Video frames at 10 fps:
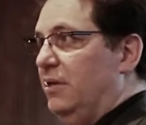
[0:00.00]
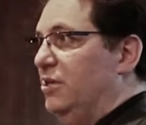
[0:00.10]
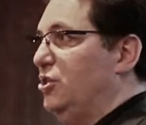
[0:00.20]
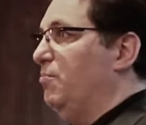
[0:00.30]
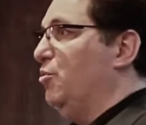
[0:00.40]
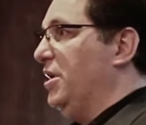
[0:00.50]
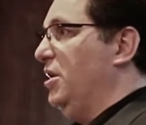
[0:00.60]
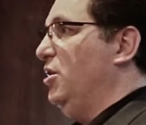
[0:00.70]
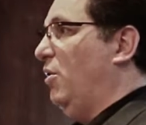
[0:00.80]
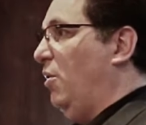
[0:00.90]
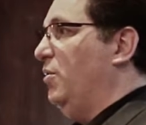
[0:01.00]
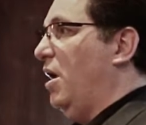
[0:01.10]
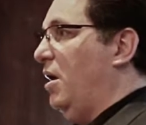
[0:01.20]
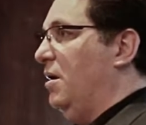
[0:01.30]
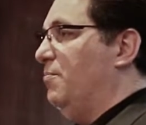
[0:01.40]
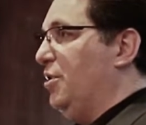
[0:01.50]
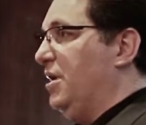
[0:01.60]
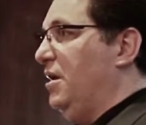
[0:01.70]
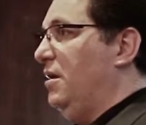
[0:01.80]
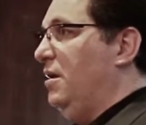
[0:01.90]
is bringing your own, uh,
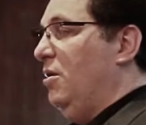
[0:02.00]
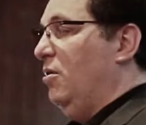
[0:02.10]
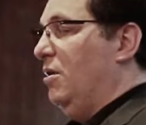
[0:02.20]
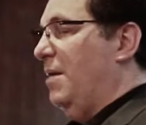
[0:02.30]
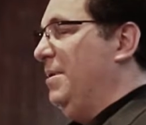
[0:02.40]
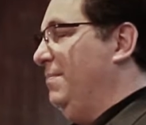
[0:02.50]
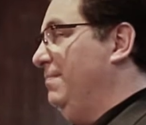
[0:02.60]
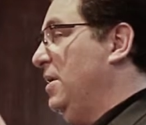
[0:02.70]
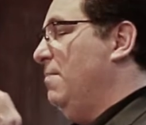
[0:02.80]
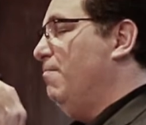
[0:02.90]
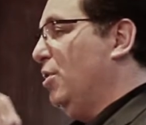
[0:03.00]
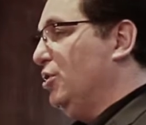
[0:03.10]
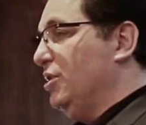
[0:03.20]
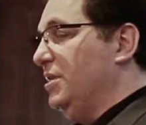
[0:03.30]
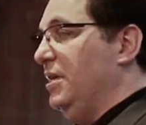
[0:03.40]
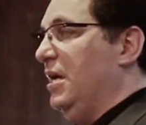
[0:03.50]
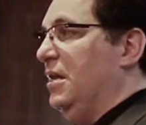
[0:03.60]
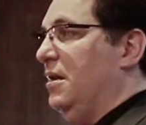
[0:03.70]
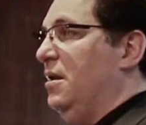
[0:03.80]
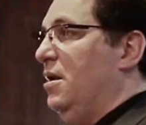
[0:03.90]
bringing, I mean, purchasing
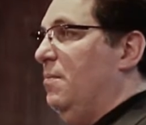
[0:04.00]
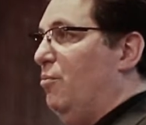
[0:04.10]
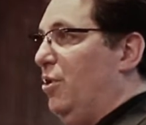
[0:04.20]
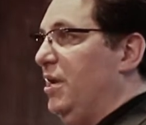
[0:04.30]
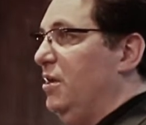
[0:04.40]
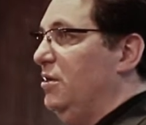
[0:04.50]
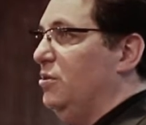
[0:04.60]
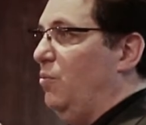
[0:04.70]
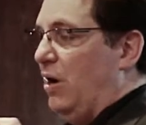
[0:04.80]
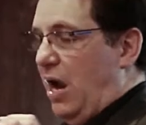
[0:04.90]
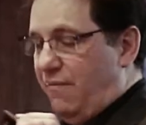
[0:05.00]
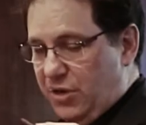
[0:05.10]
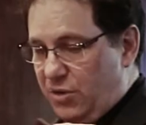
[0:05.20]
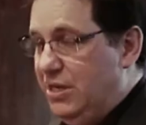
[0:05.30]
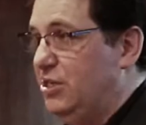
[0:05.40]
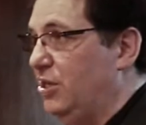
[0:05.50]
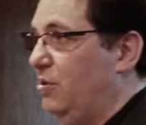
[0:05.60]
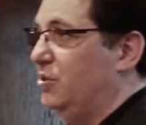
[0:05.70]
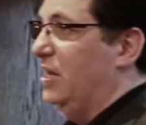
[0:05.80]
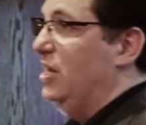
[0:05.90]
and then bringing to wherever you need to
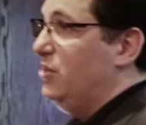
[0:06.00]
use an